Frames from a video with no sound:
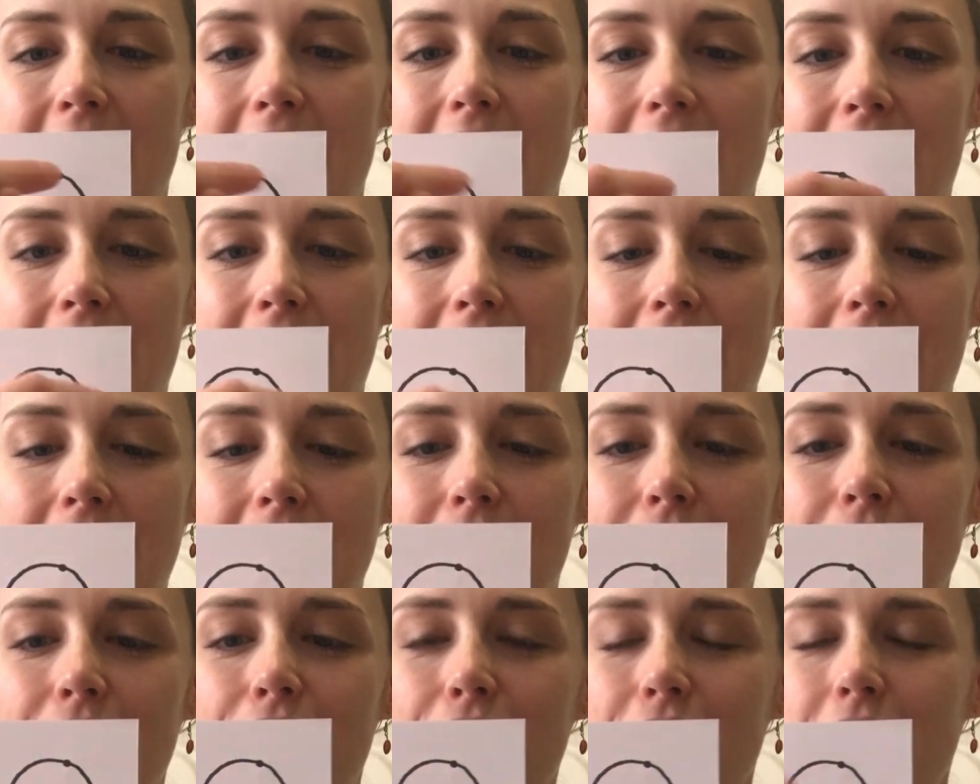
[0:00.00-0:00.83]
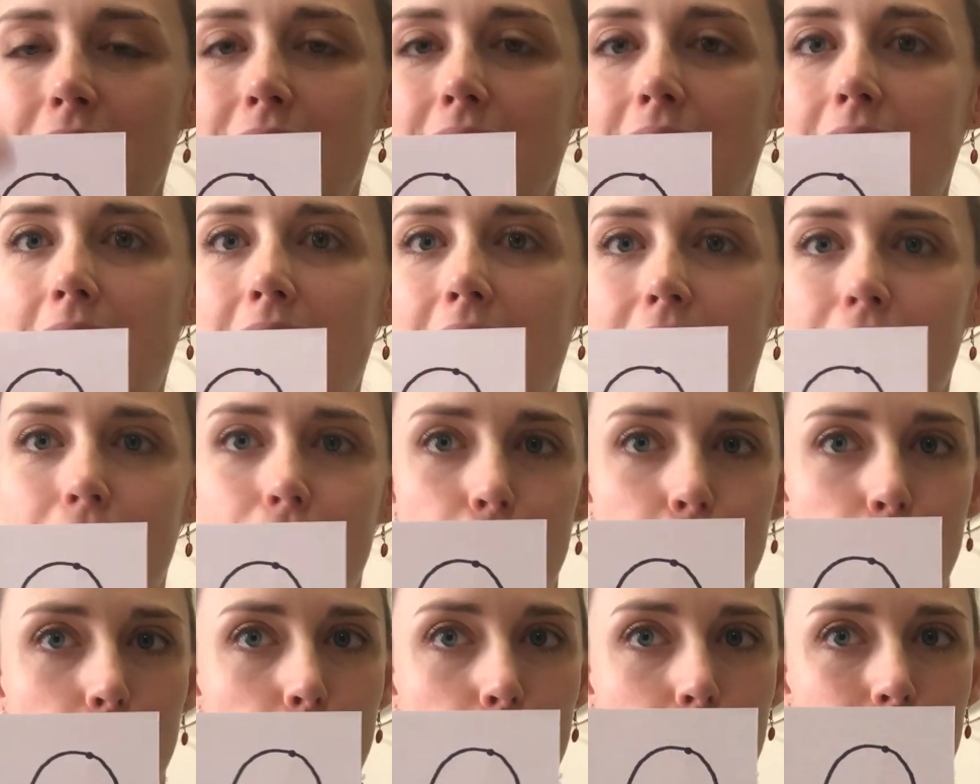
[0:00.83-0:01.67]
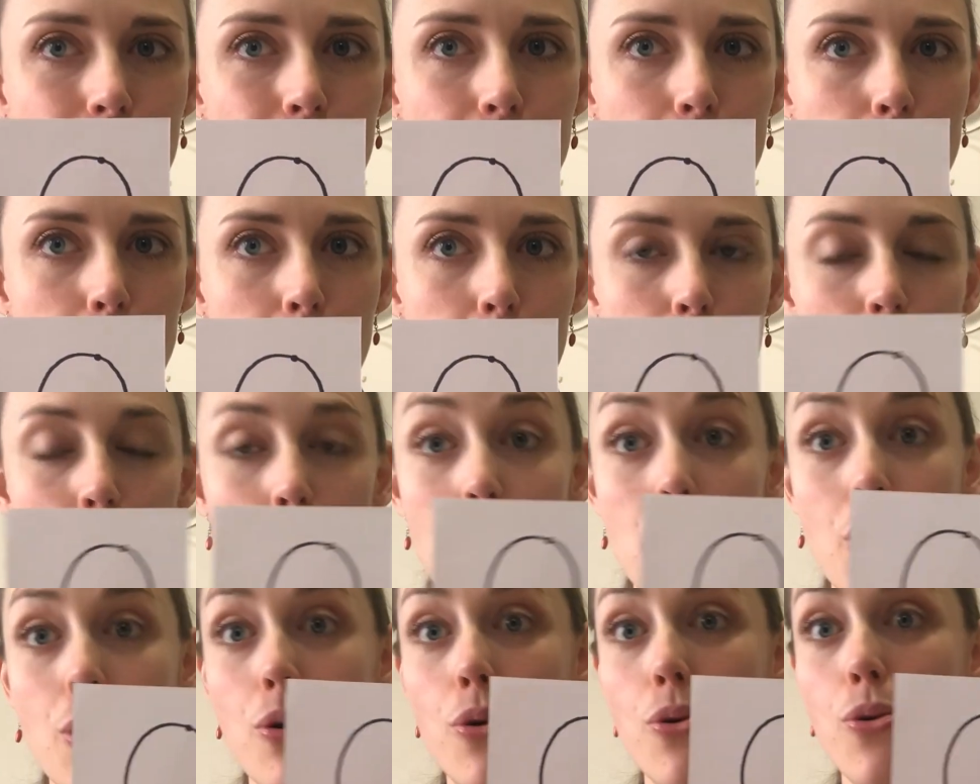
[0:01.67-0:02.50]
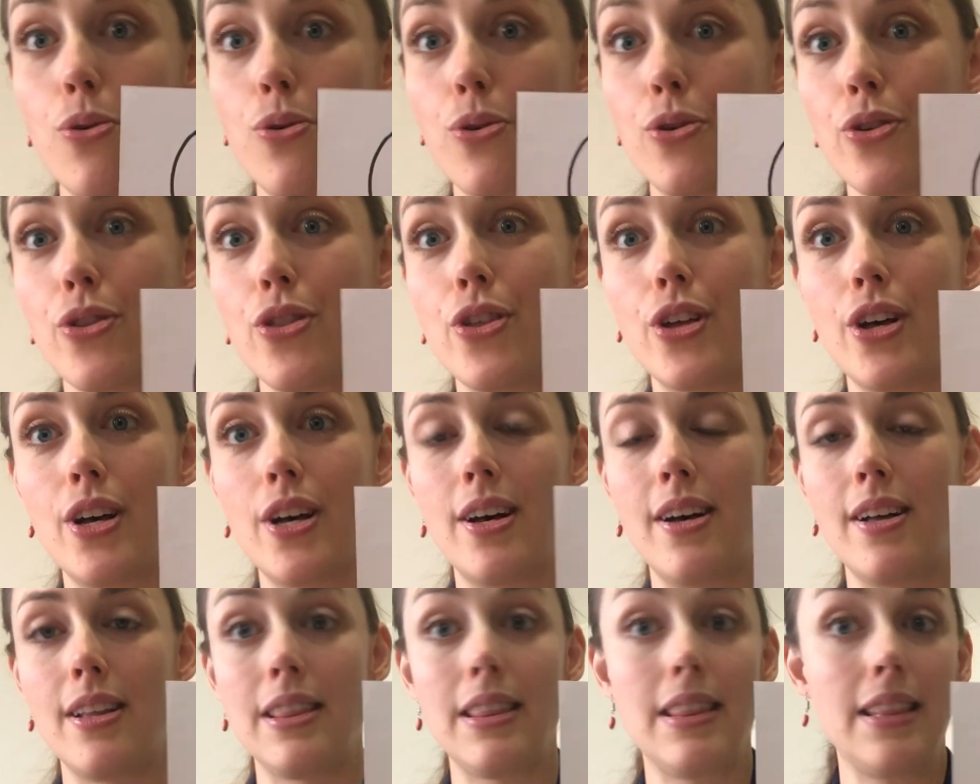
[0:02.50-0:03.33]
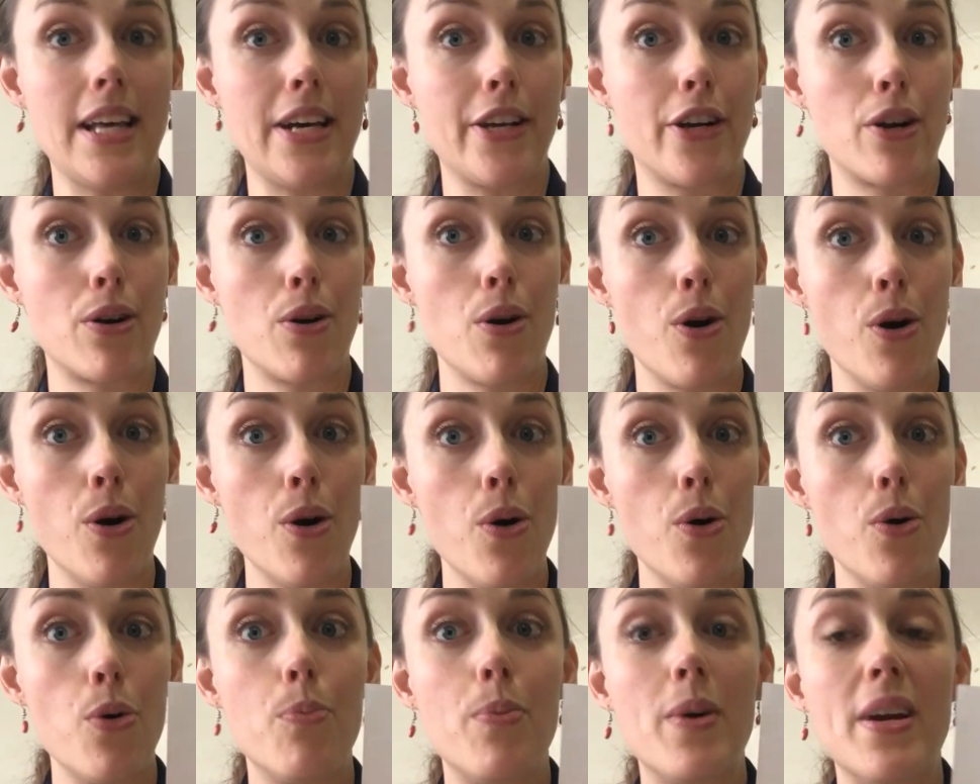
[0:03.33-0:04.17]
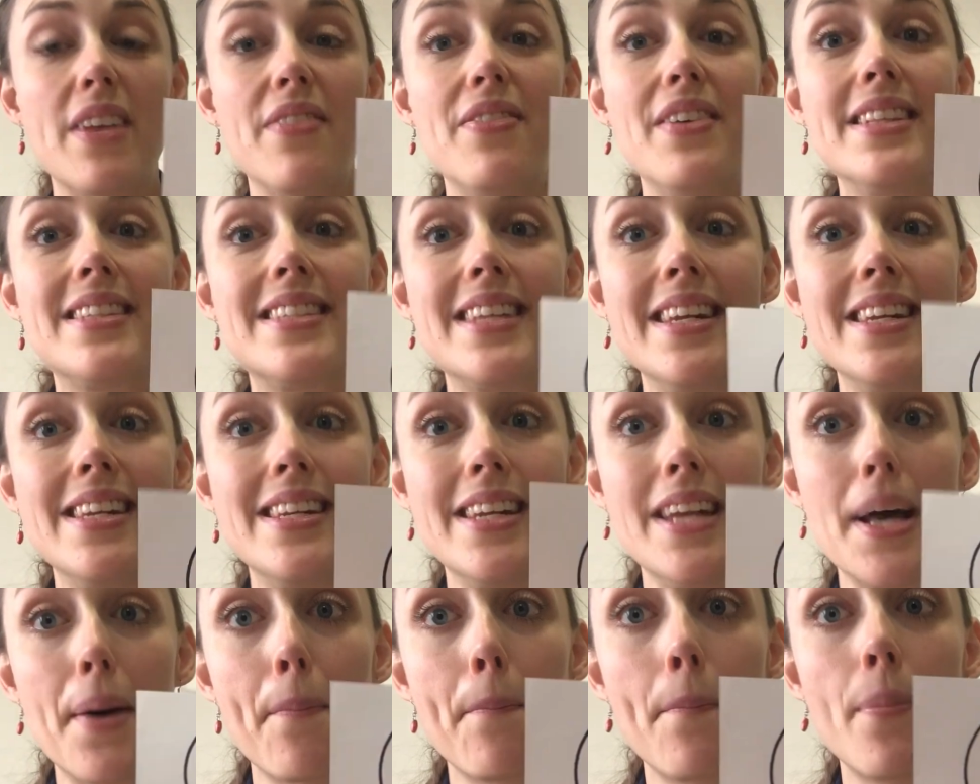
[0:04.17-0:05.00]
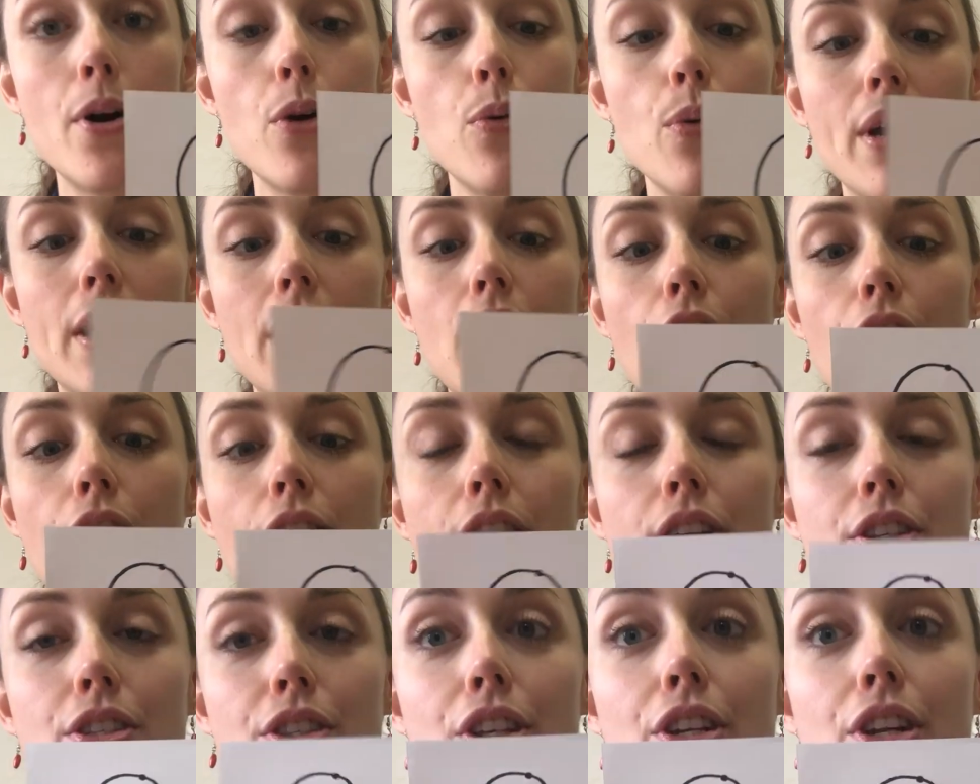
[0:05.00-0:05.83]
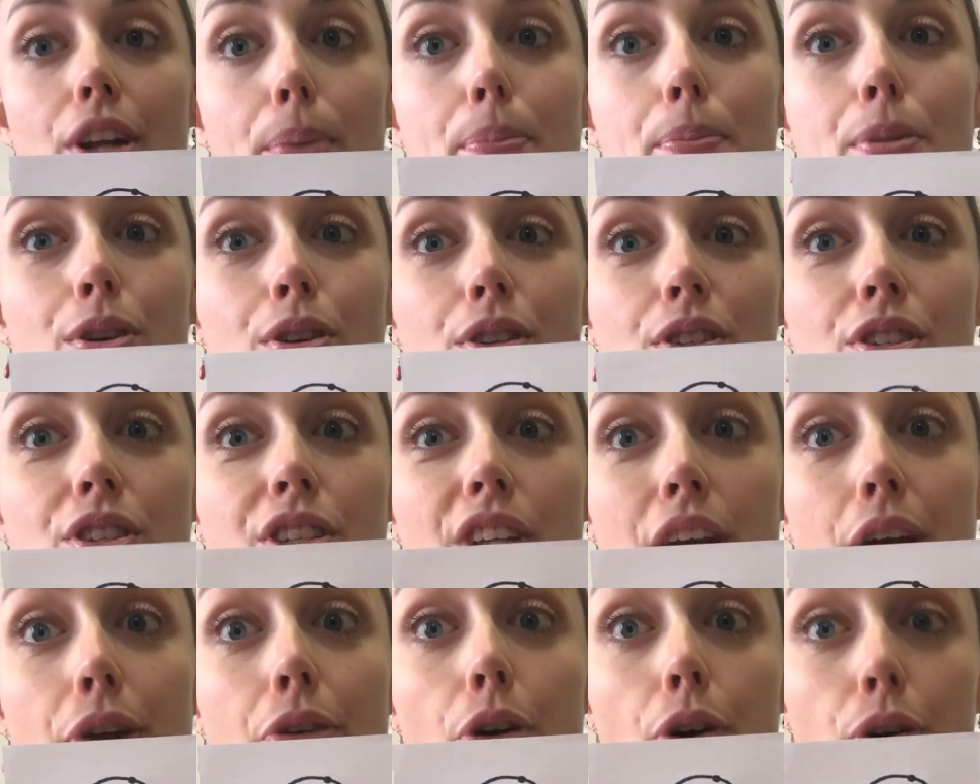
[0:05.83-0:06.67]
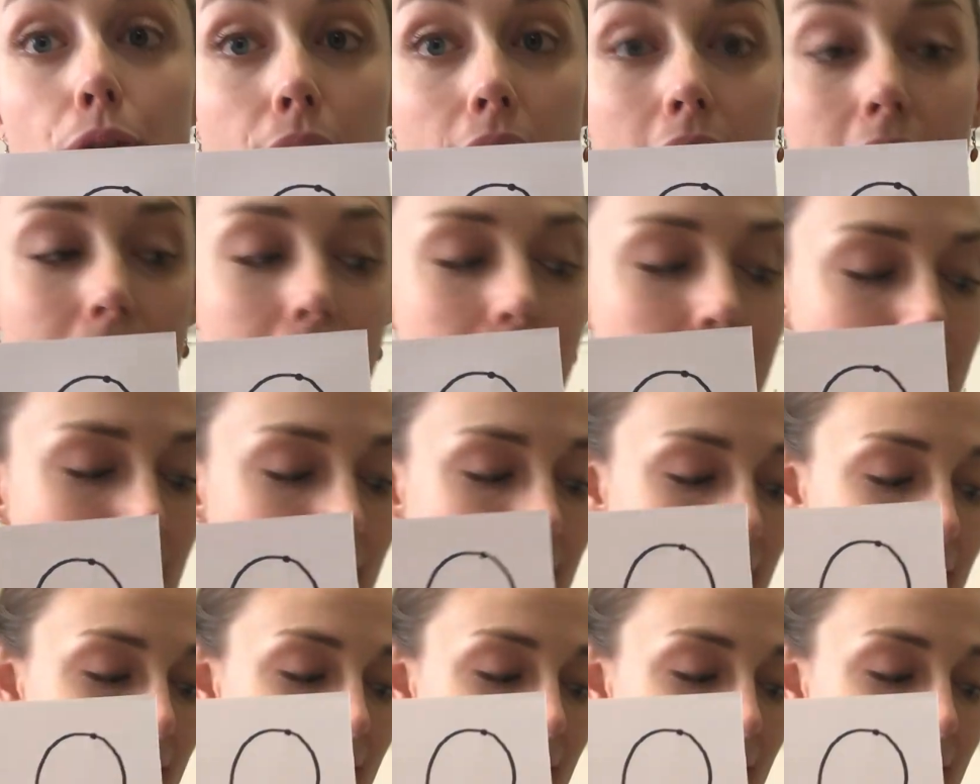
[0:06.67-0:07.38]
It kind of looks like a circle or the letter O, but if it's a number, we call this the number zero, right?